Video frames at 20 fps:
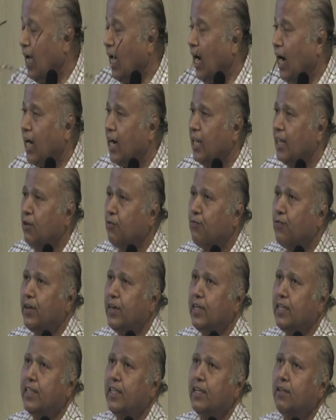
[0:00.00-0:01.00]
another
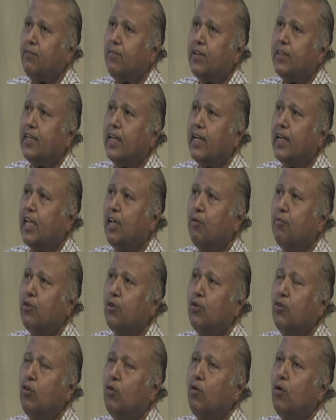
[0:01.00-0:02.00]
funny thing which I came to
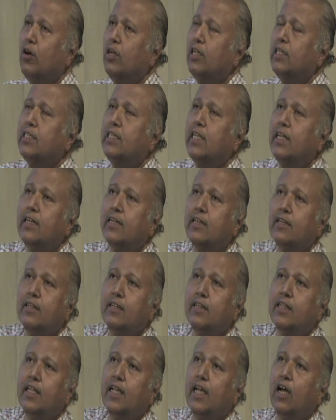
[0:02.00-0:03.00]
know was
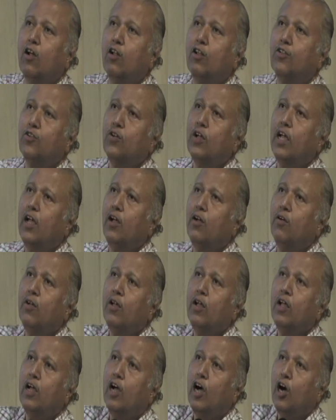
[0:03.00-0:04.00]
that they also have